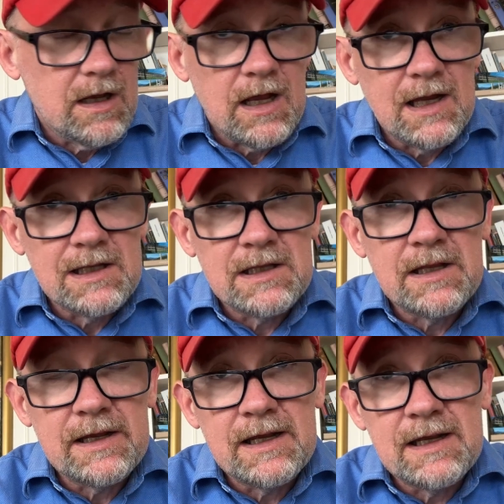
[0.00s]
and
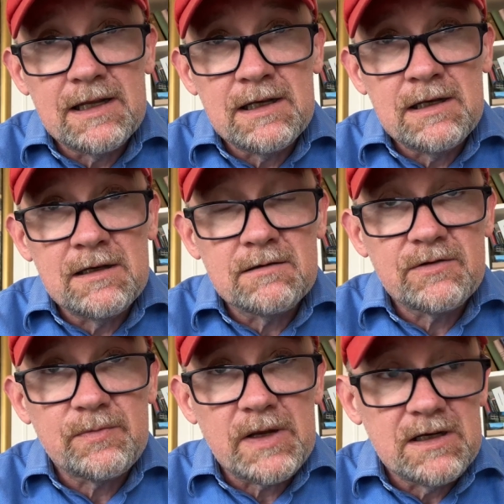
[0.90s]
then
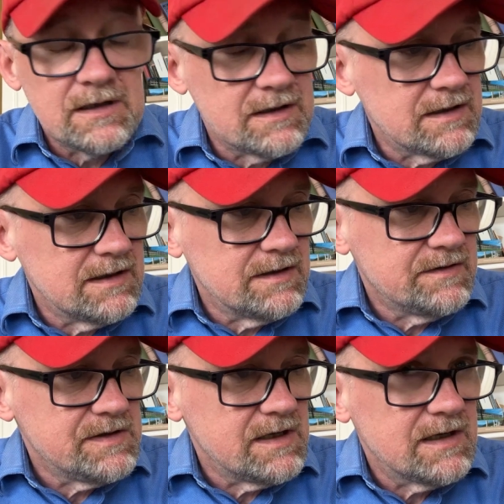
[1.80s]
spending the night in
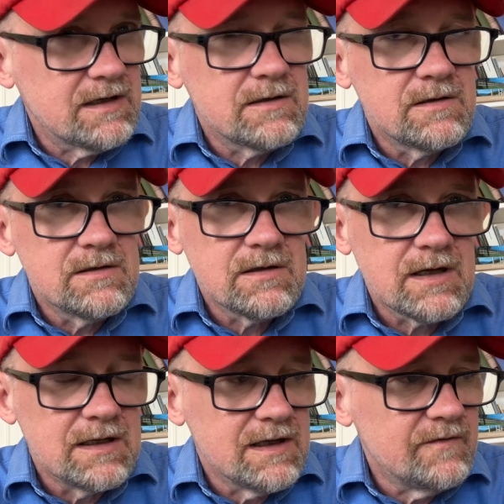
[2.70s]
Seattle,
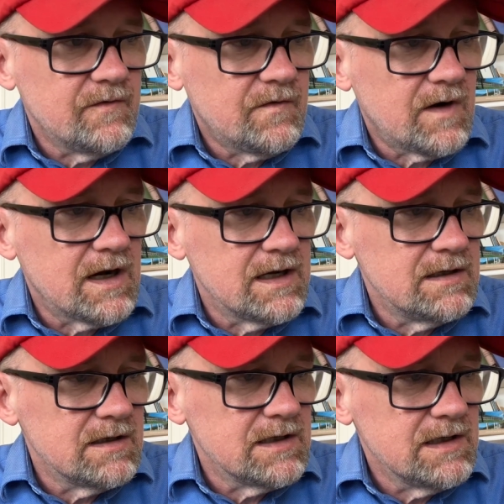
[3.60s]
and then
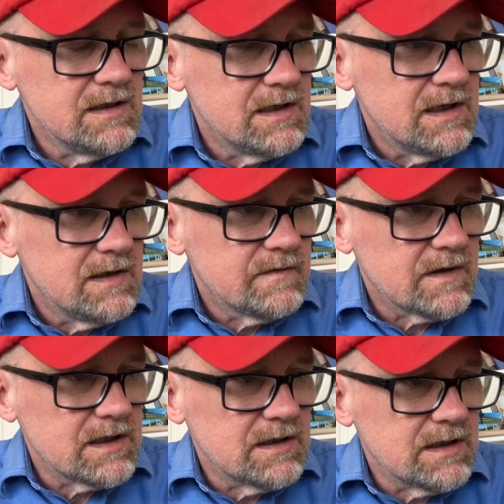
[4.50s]
finally
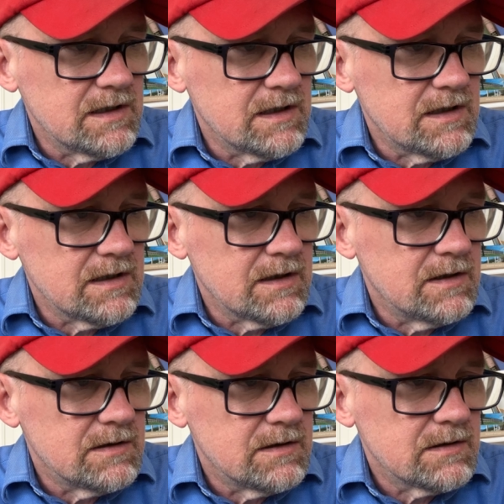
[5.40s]
getting
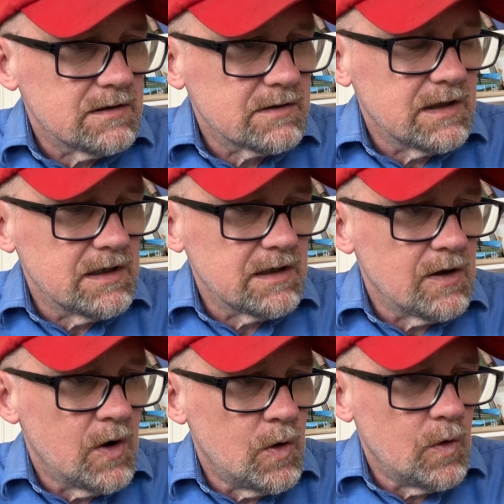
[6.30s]

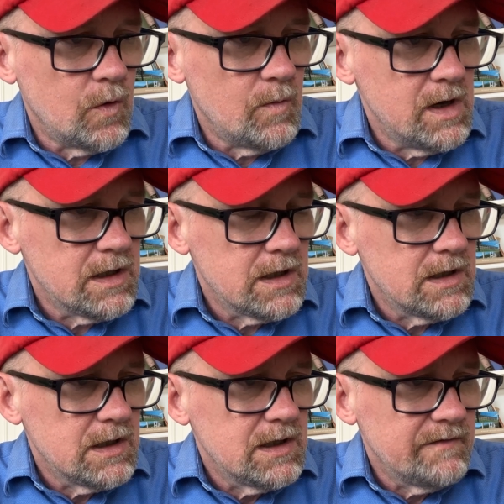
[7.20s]
home
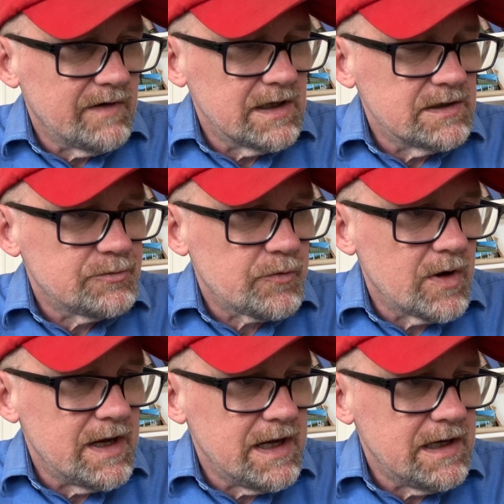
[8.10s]
via
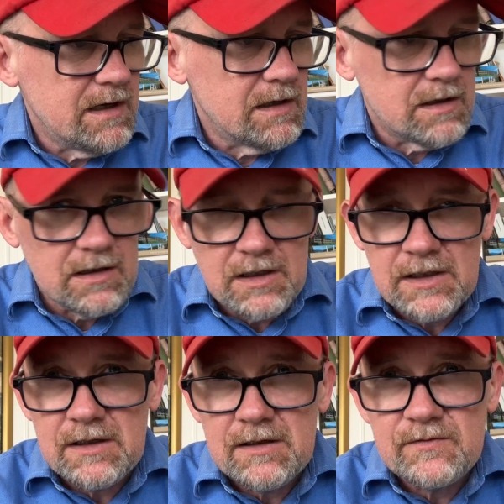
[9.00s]
train
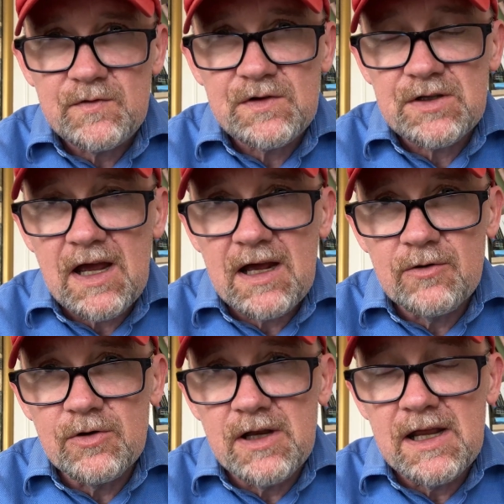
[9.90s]
on
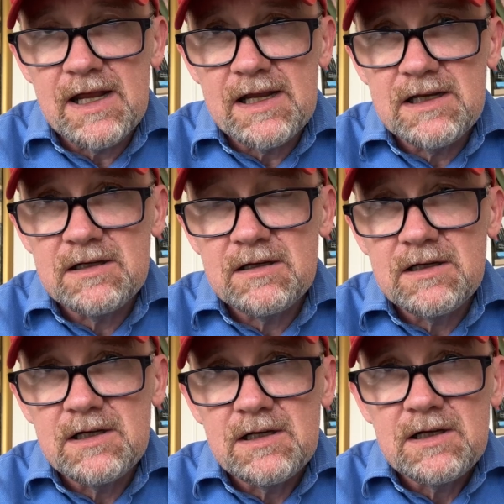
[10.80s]
Saturday,
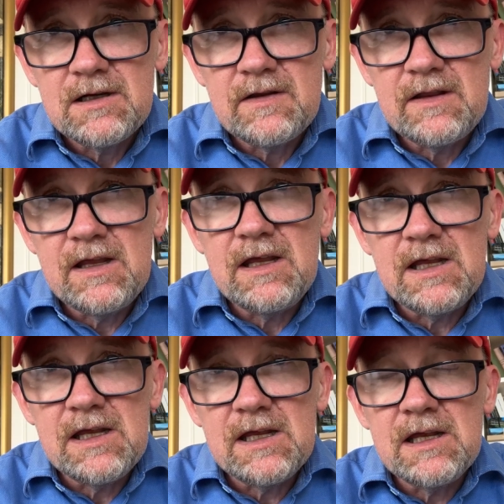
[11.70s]

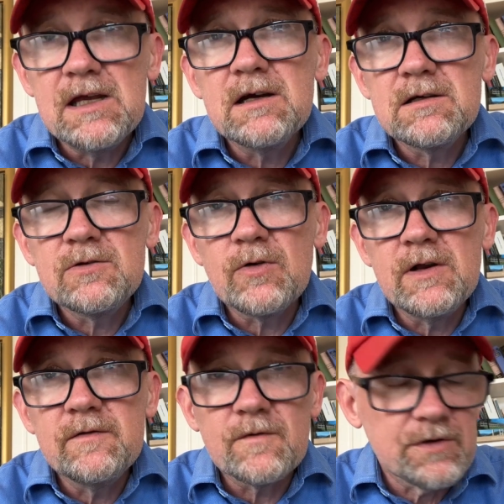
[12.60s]
the
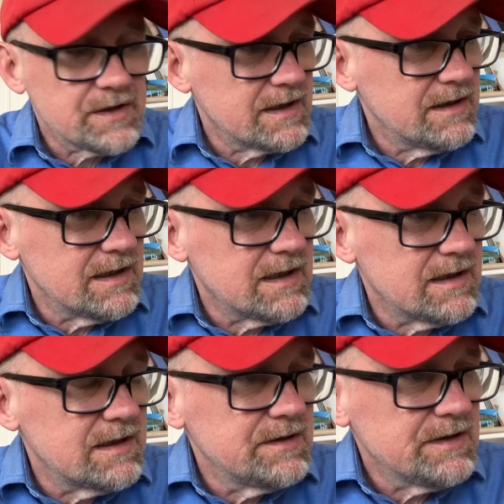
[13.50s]
21st, I think
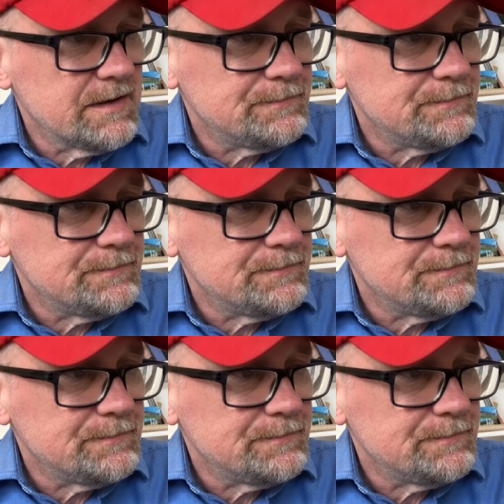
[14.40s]
it is.